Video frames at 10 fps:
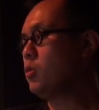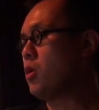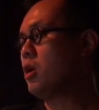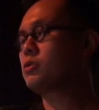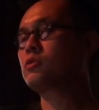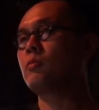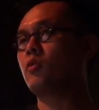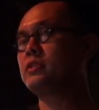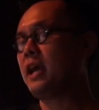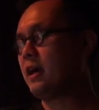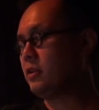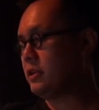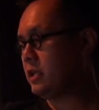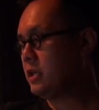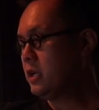long-term
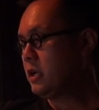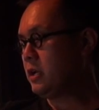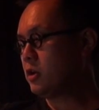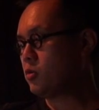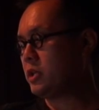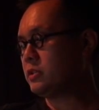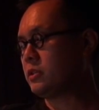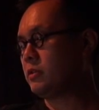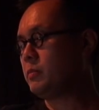mortality increase in the,